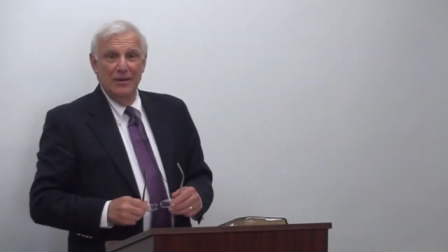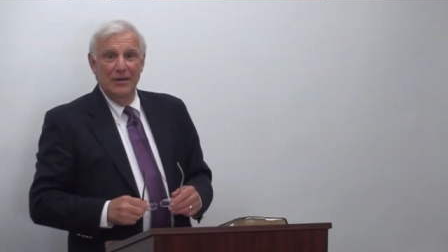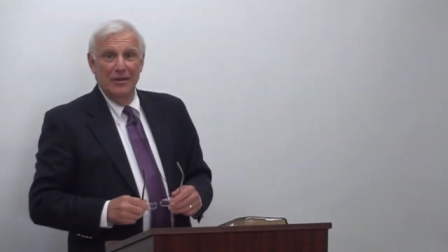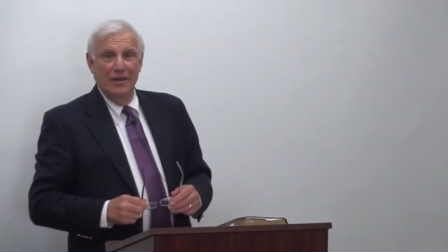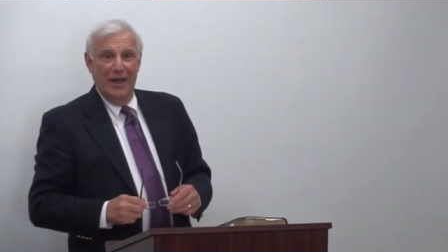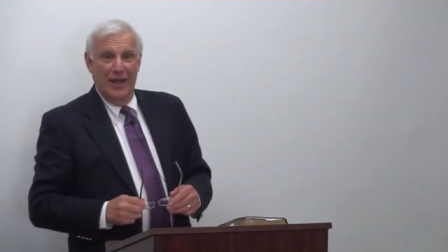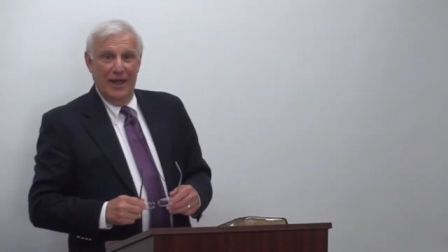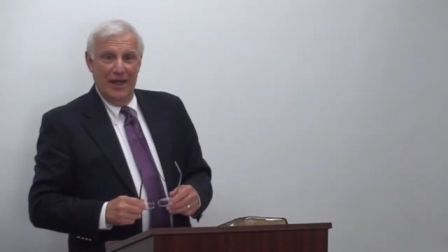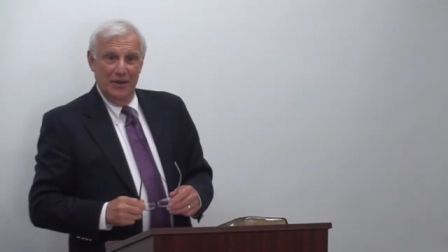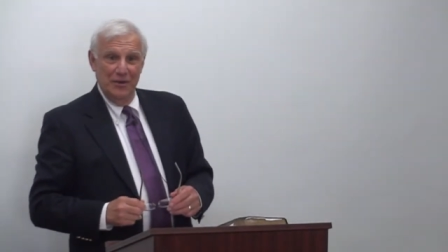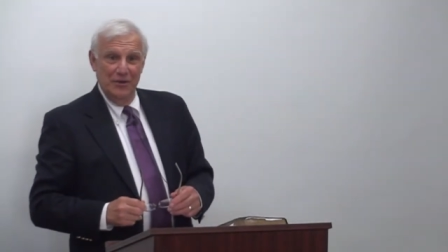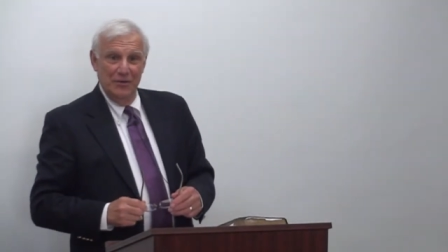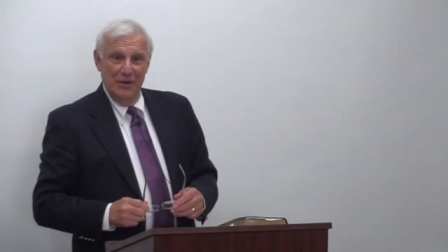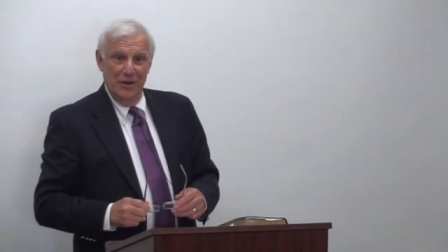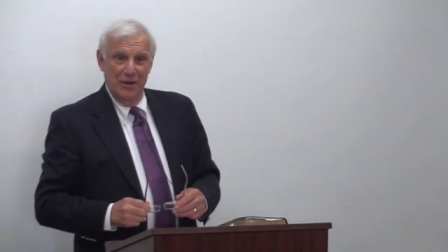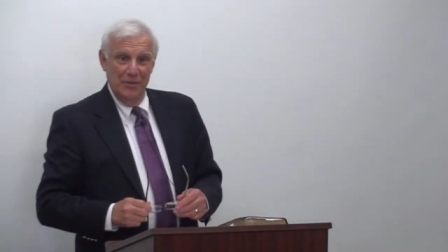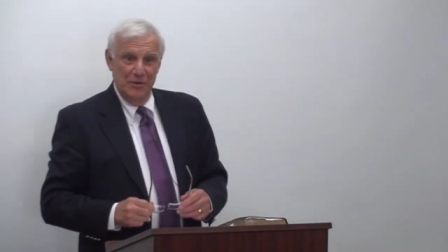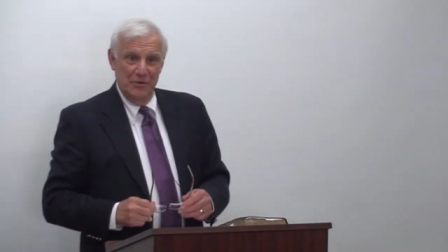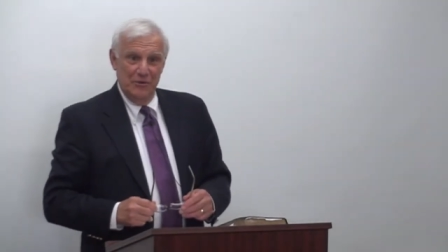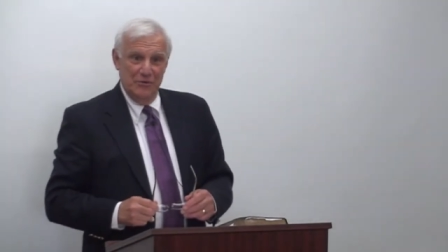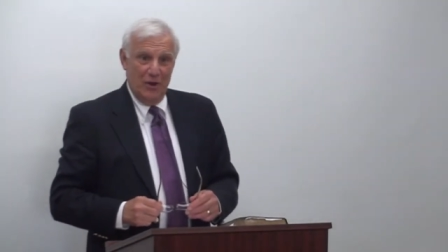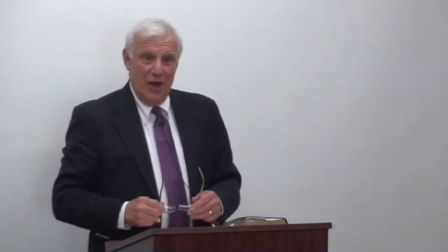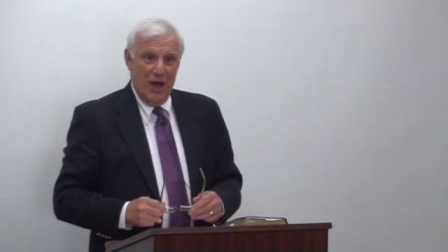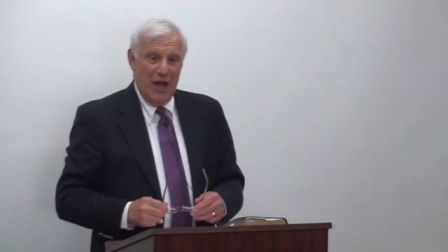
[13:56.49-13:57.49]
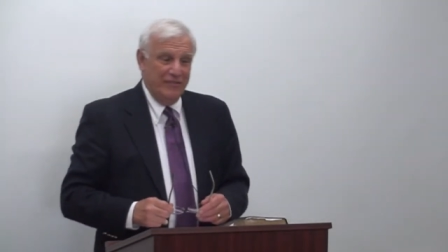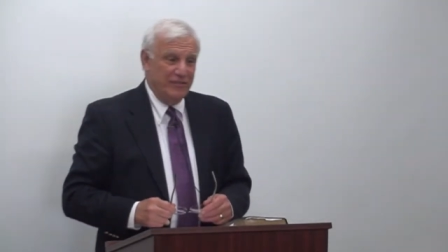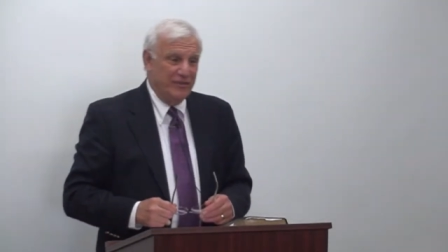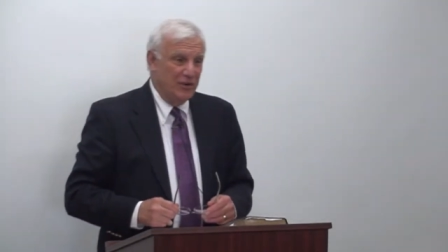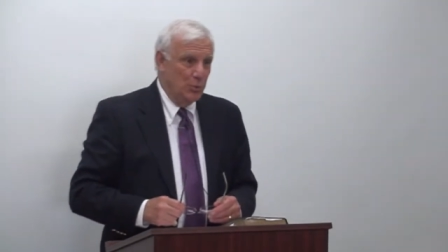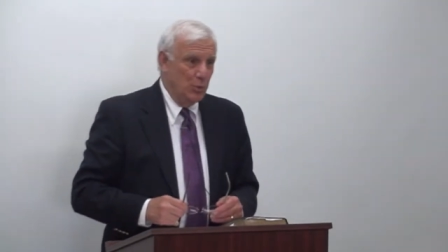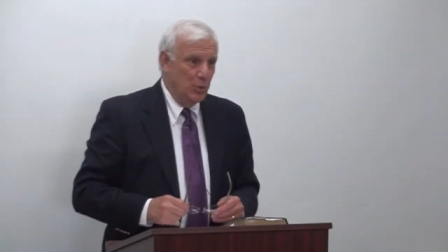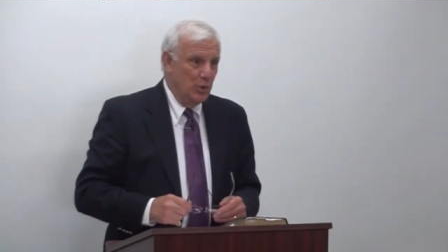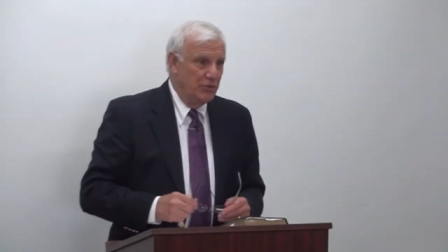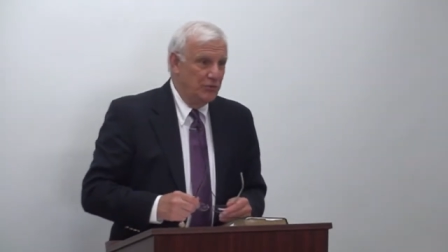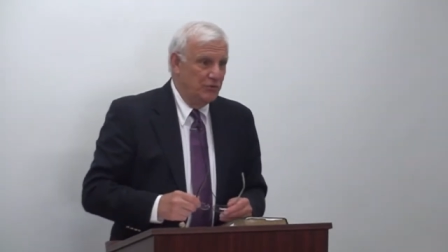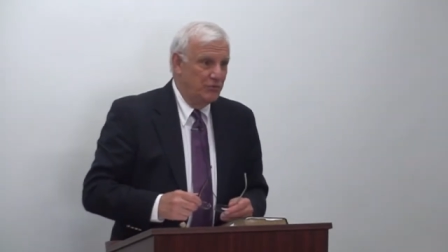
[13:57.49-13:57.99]
and uh, the driver
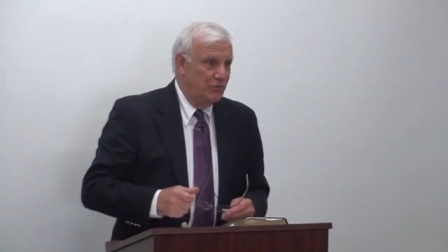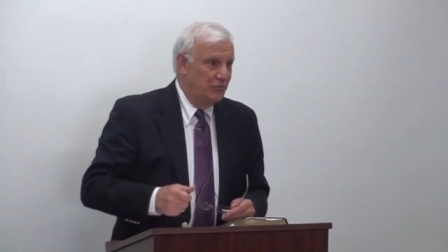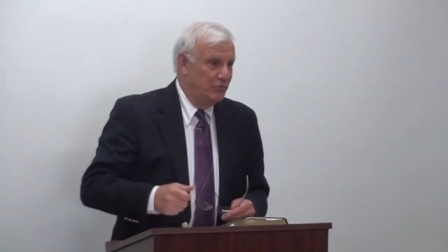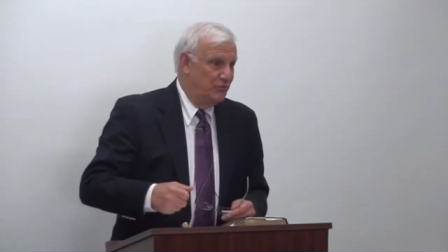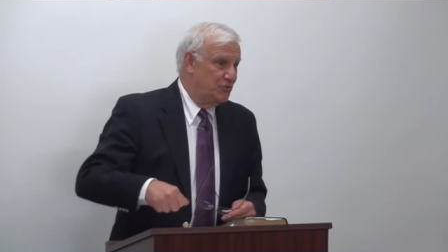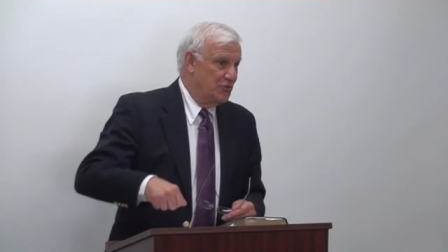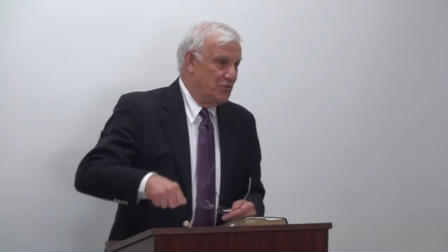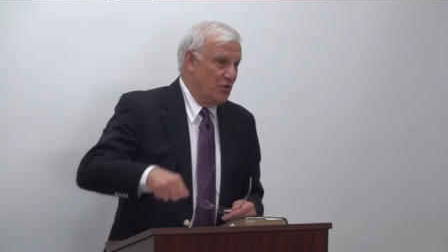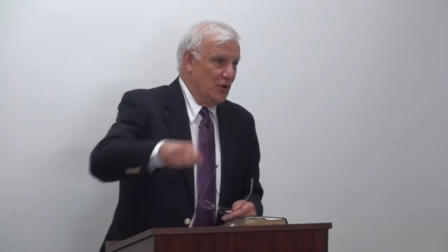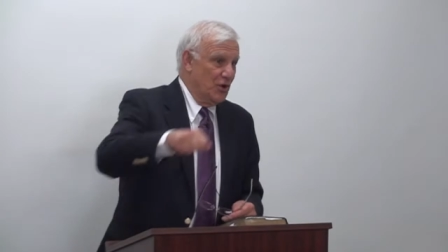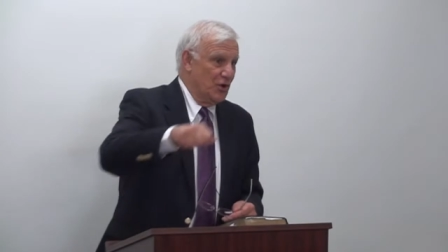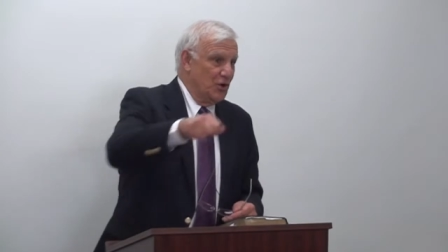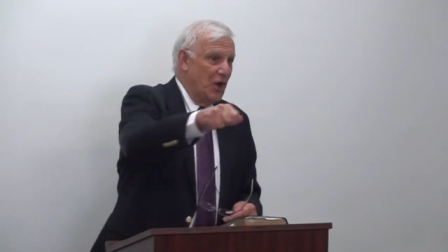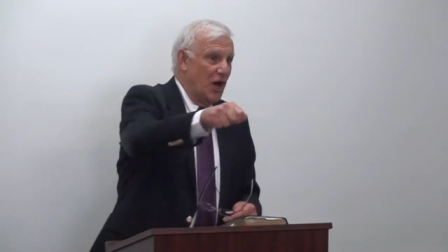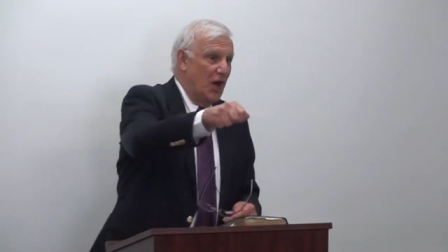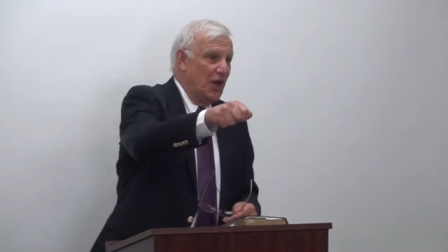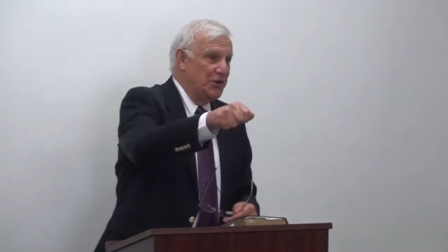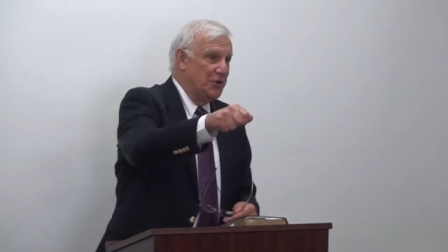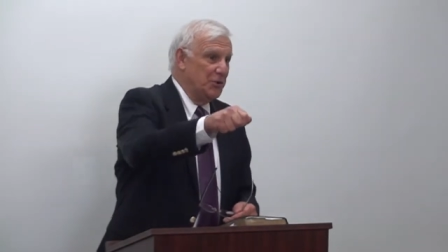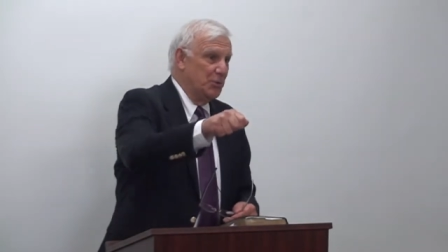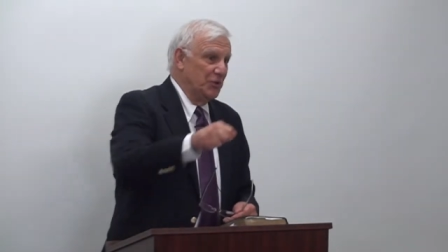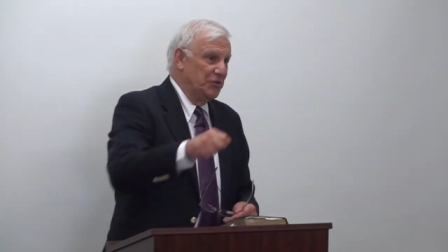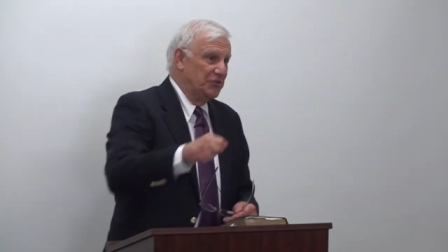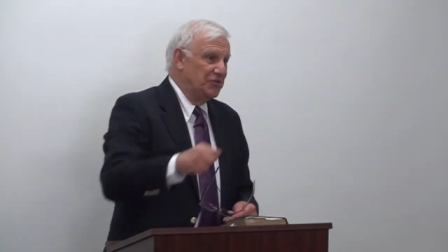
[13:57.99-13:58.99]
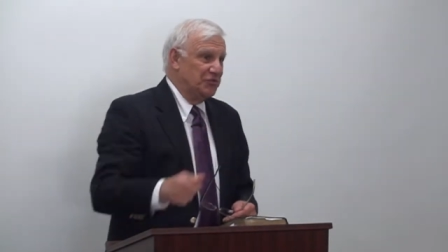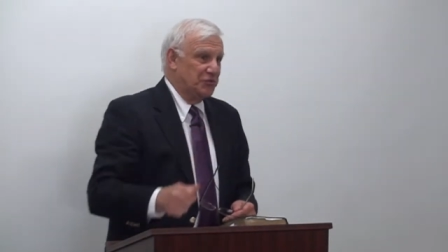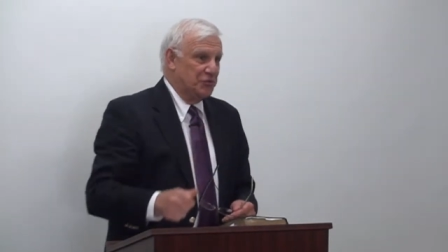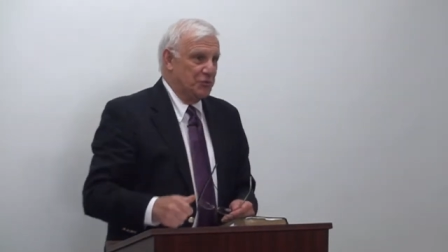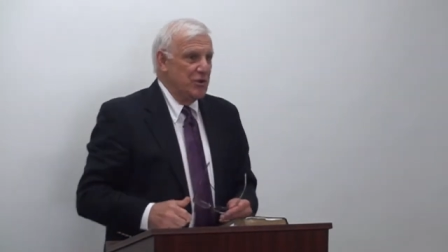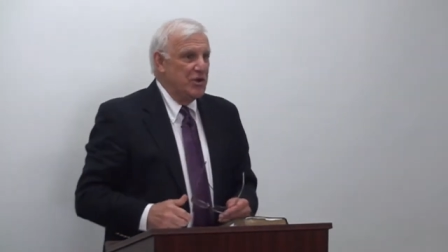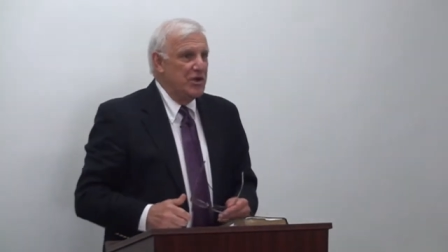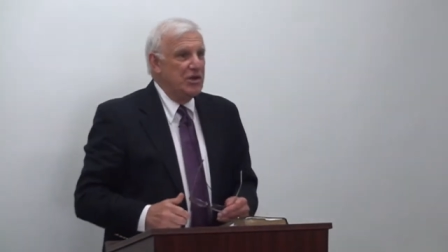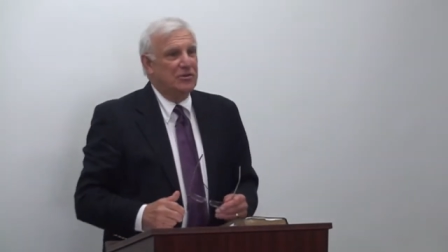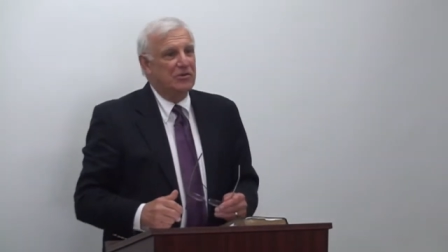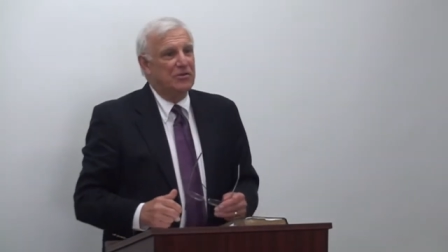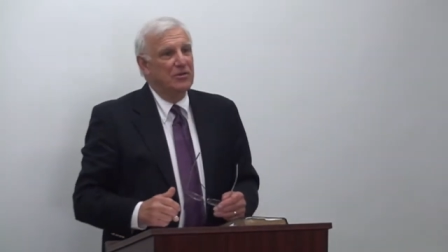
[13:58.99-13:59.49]
would turn onto a
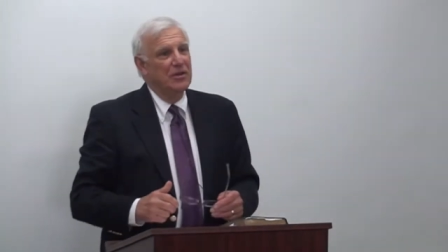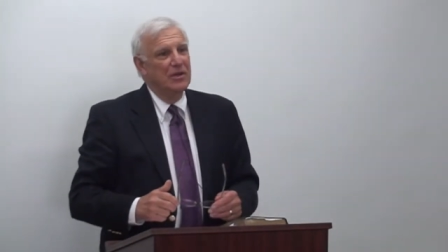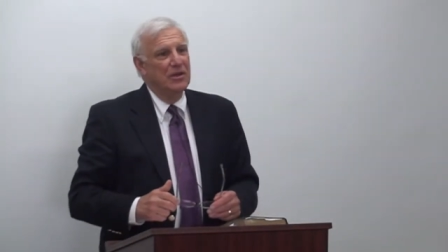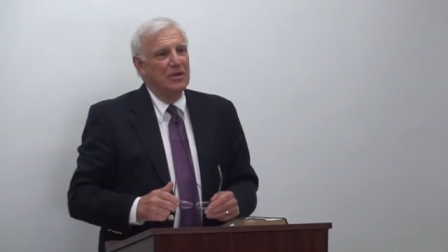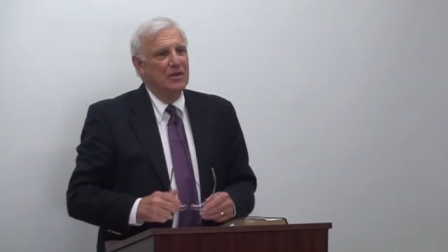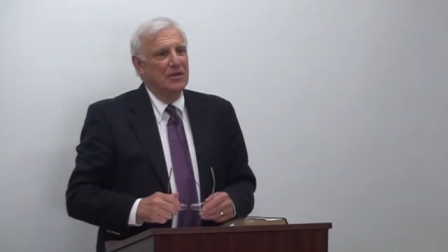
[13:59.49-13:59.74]
street